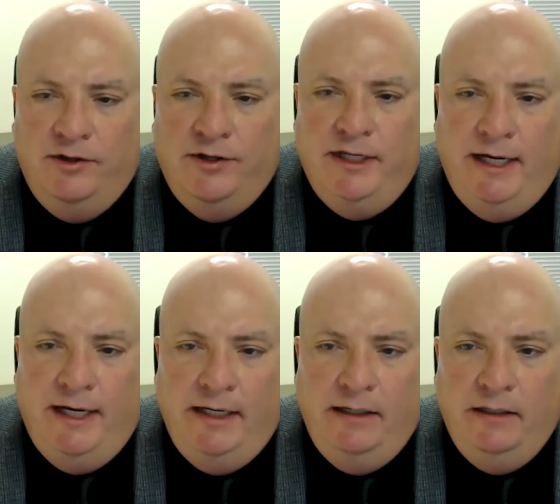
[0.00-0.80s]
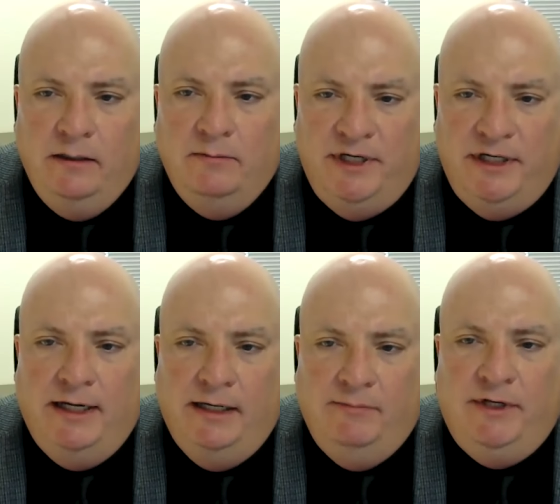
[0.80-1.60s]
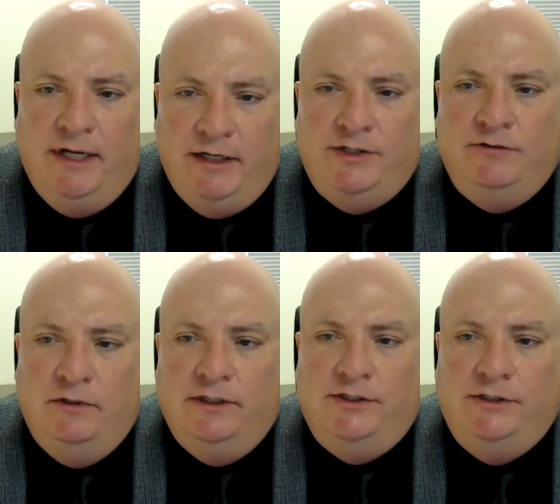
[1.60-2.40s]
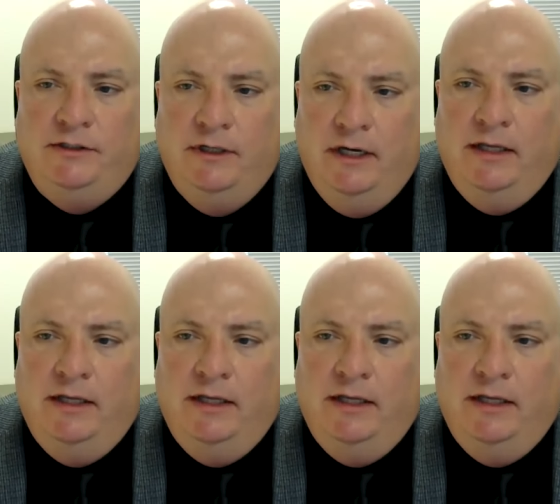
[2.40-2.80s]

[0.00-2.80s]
they became textualists